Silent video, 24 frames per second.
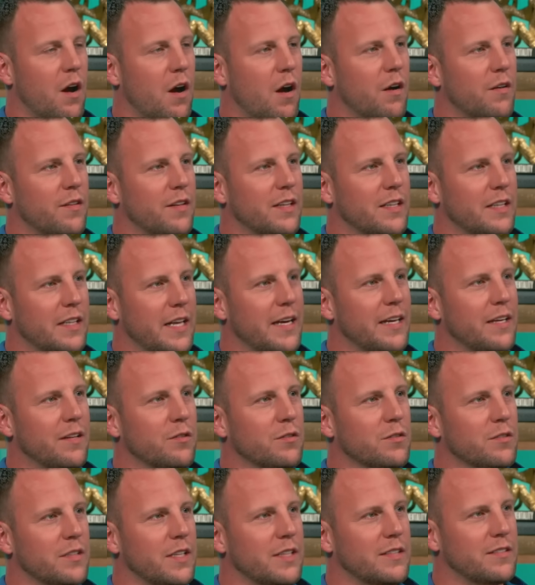are the
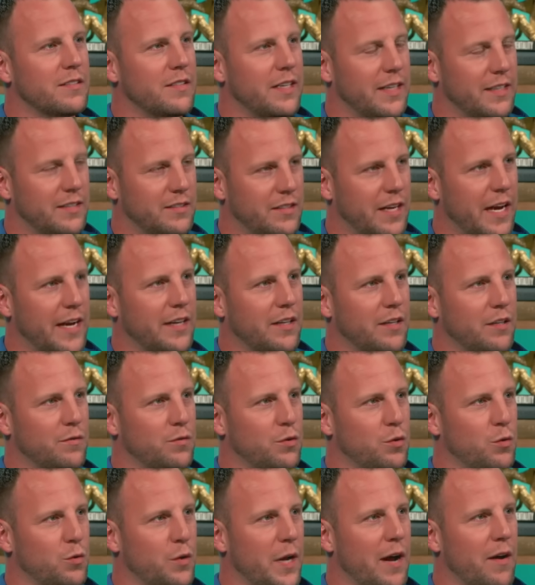Lakers executives
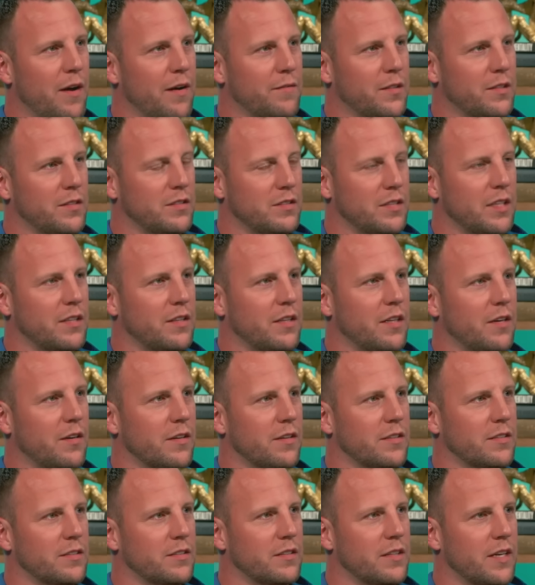who now have to sit there
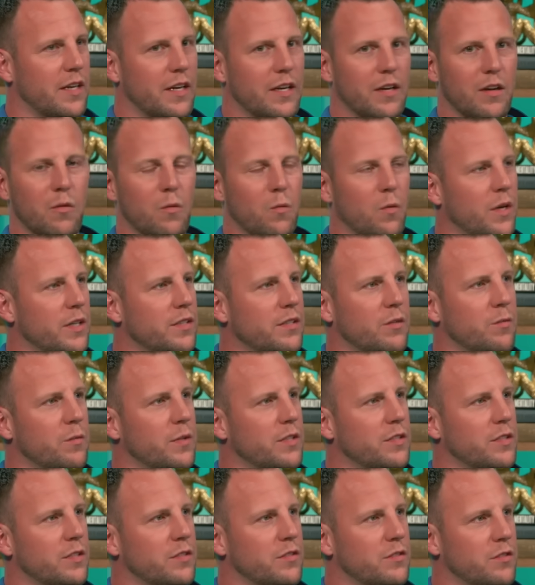and say, what did we
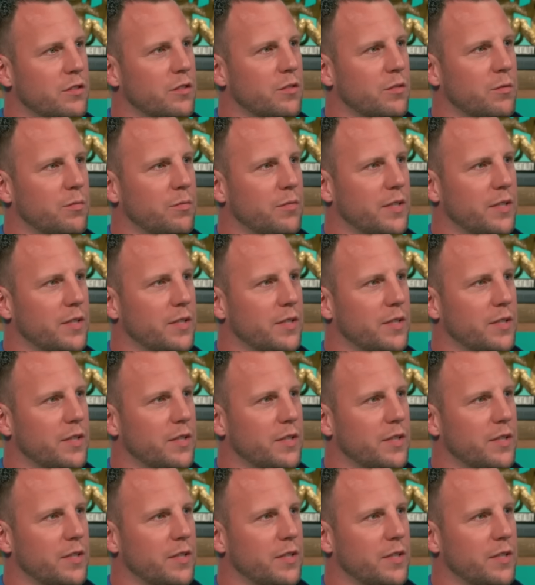just do?